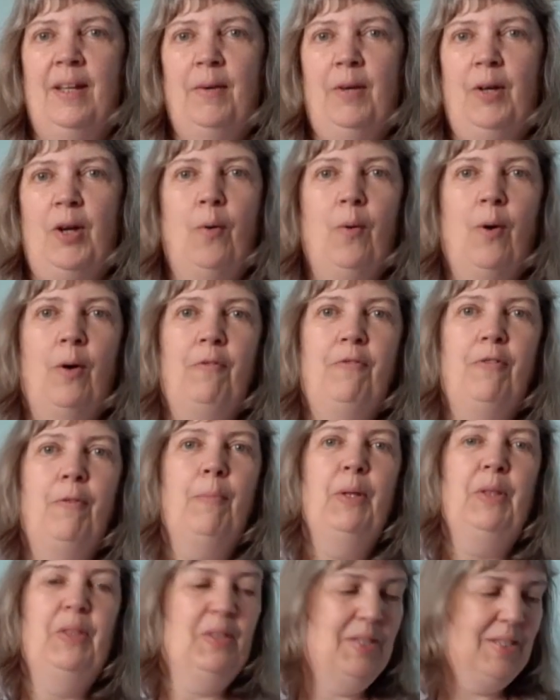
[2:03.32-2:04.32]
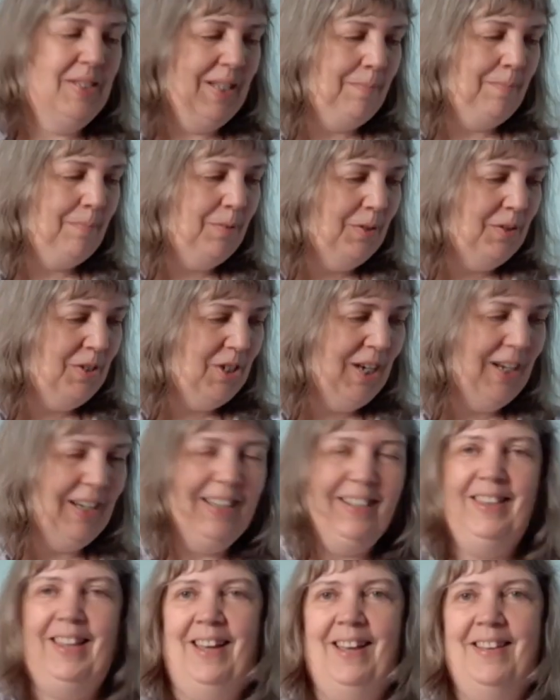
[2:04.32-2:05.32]
go on for months, that project
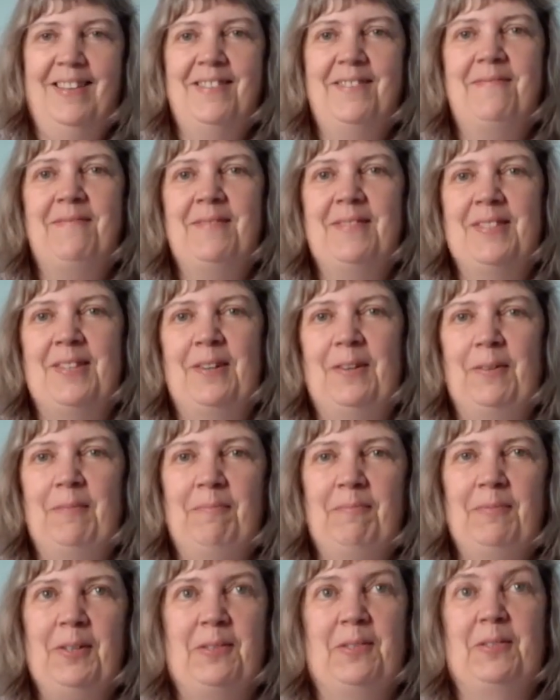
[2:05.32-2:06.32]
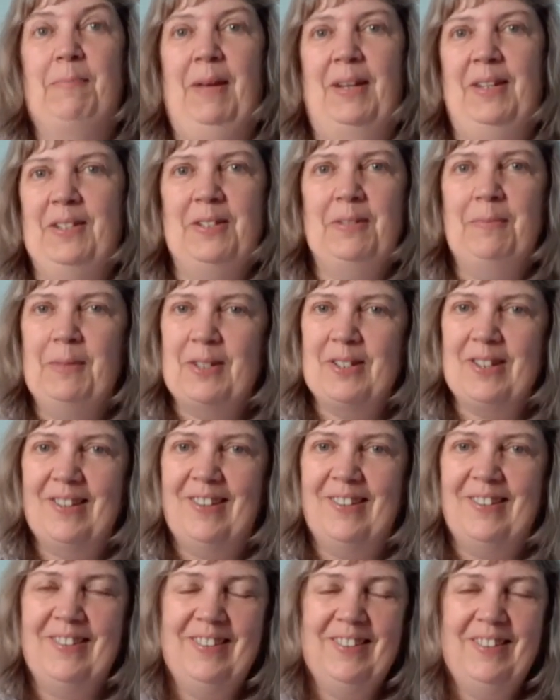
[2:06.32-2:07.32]
there, so not spend too much
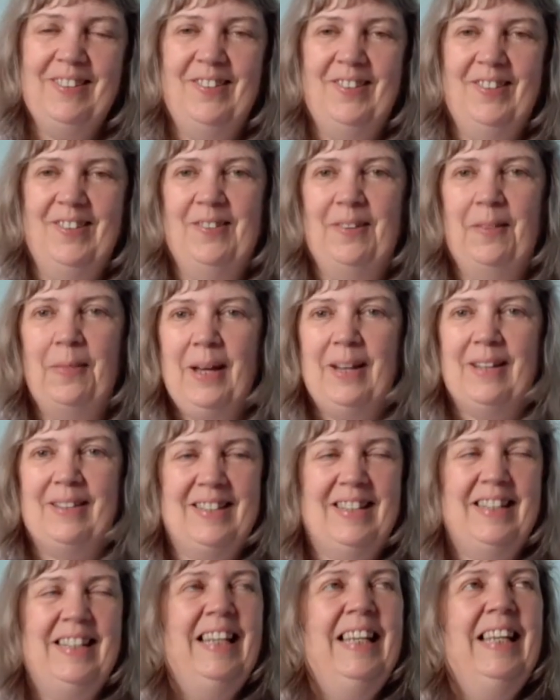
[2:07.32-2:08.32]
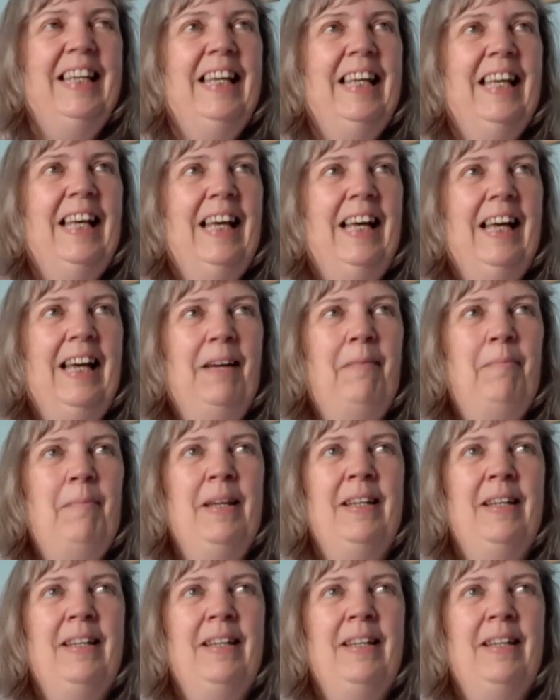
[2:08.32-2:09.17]
longer on that. And